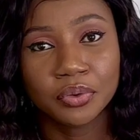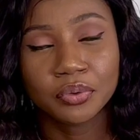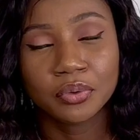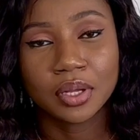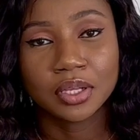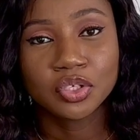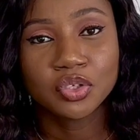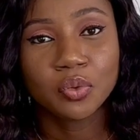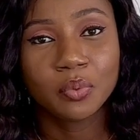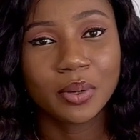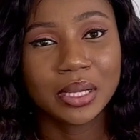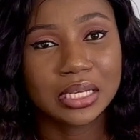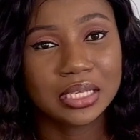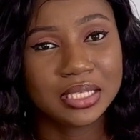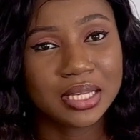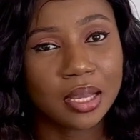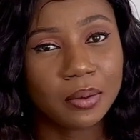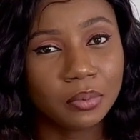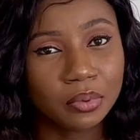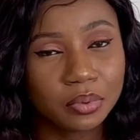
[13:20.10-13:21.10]
So by the
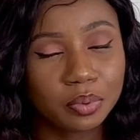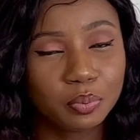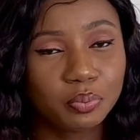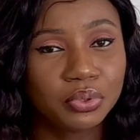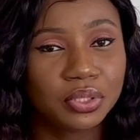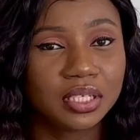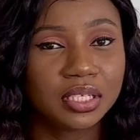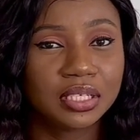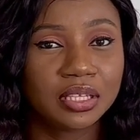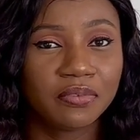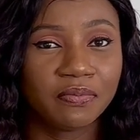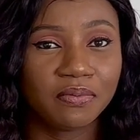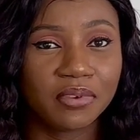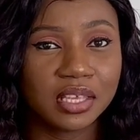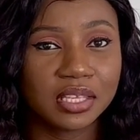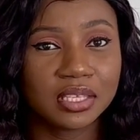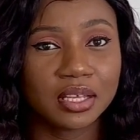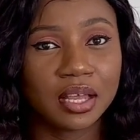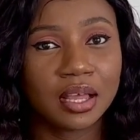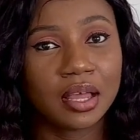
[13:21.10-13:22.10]
time we put in the
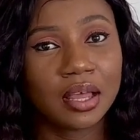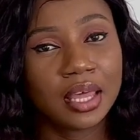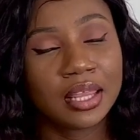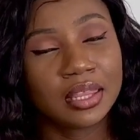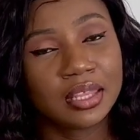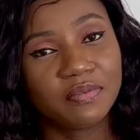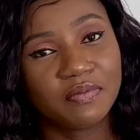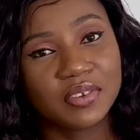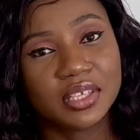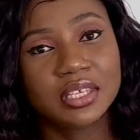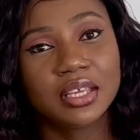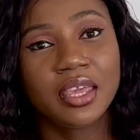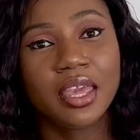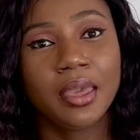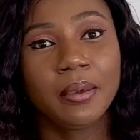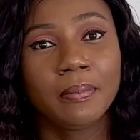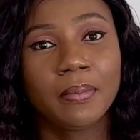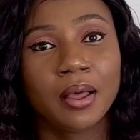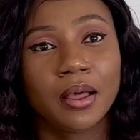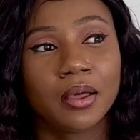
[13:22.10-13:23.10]
visa and the visa
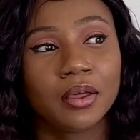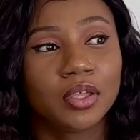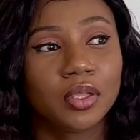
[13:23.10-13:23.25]
came out,